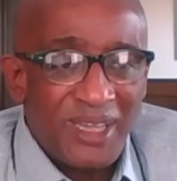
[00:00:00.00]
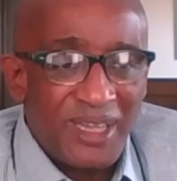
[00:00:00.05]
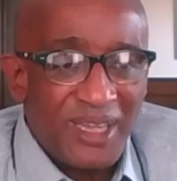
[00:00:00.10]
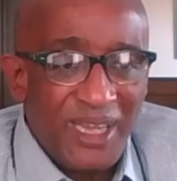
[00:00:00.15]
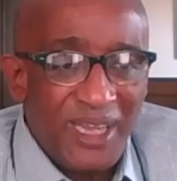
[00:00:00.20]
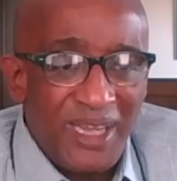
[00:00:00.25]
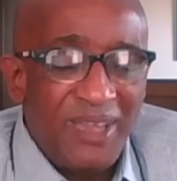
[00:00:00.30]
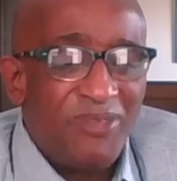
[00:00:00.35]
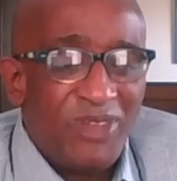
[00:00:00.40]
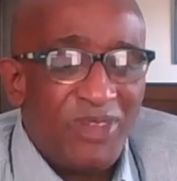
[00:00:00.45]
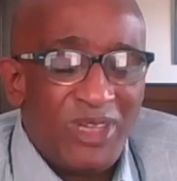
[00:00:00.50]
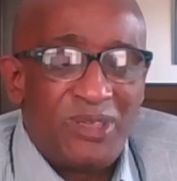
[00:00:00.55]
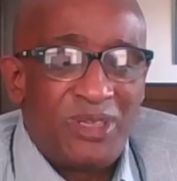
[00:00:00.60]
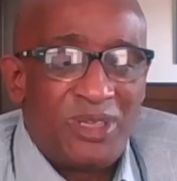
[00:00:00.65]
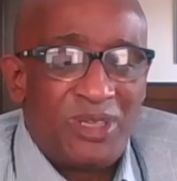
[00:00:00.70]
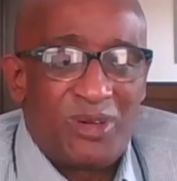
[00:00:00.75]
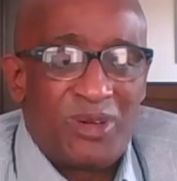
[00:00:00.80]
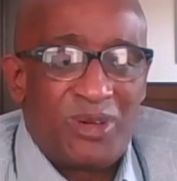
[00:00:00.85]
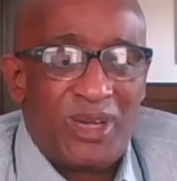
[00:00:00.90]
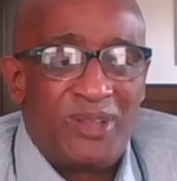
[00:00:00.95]
even
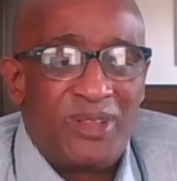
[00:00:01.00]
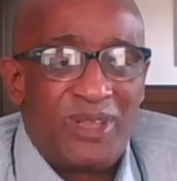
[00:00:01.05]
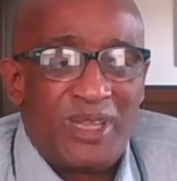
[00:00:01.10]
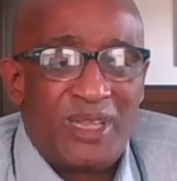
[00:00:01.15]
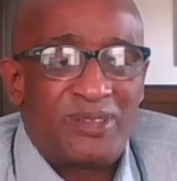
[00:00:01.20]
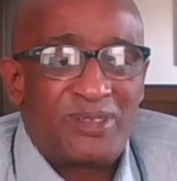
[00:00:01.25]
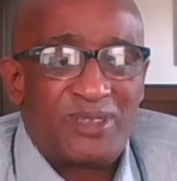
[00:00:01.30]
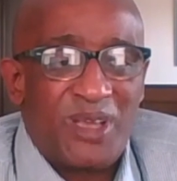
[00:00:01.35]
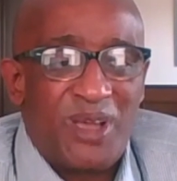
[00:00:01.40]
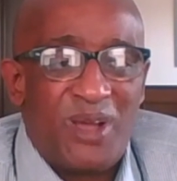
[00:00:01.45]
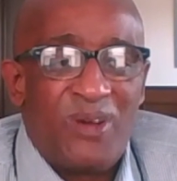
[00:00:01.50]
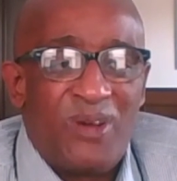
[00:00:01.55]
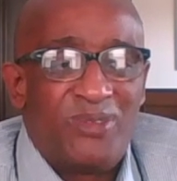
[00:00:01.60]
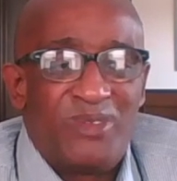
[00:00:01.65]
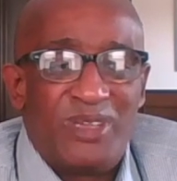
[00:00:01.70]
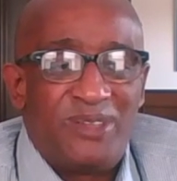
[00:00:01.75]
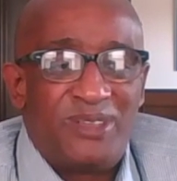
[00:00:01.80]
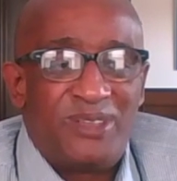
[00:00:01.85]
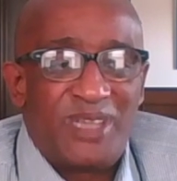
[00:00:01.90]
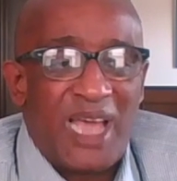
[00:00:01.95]
during this
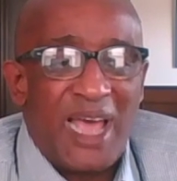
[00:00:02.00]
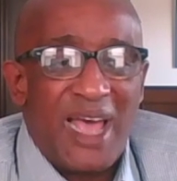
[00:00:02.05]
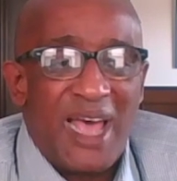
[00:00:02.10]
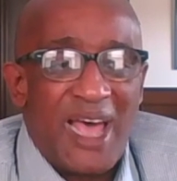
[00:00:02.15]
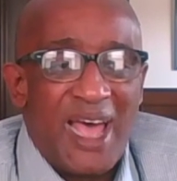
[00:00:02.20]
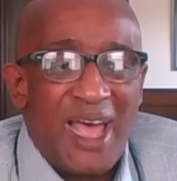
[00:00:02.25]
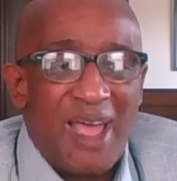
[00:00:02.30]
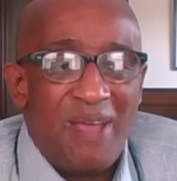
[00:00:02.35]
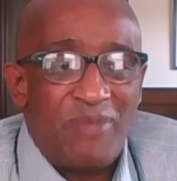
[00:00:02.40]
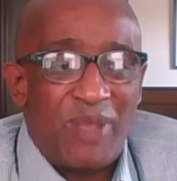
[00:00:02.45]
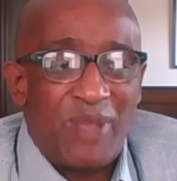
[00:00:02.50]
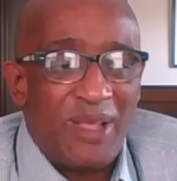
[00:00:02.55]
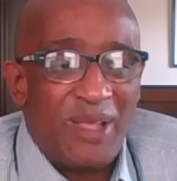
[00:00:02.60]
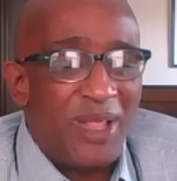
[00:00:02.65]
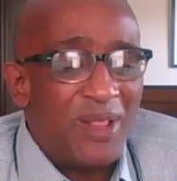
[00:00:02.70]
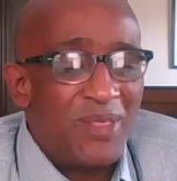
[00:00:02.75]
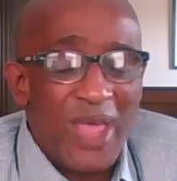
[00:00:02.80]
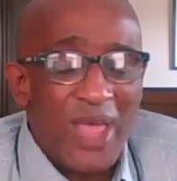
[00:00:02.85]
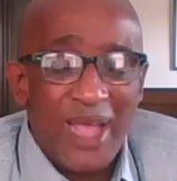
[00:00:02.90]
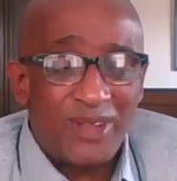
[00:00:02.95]
COVID time.
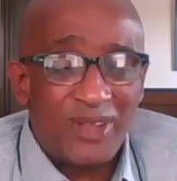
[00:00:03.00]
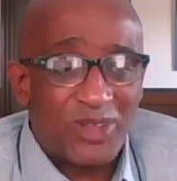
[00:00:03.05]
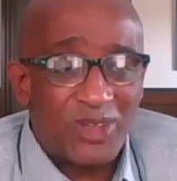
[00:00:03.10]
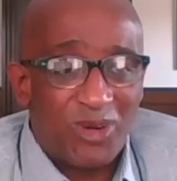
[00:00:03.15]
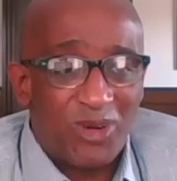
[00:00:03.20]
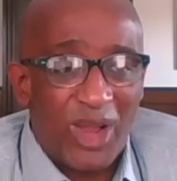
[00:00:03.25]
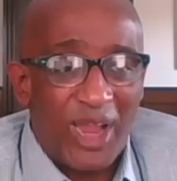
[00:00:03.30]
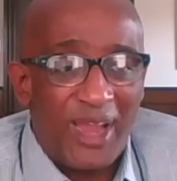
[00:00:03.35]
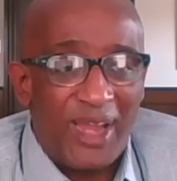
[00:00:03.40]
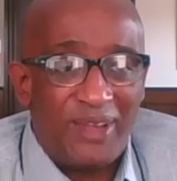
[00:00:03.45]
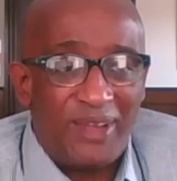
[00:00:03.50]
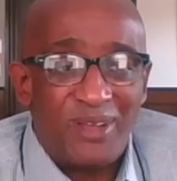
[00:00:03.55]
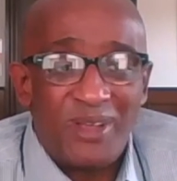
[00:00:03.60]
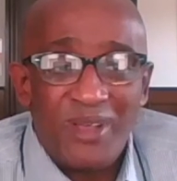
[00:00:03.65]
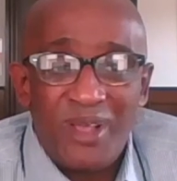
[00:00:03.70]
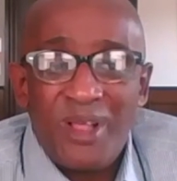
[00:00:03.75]
And that's great.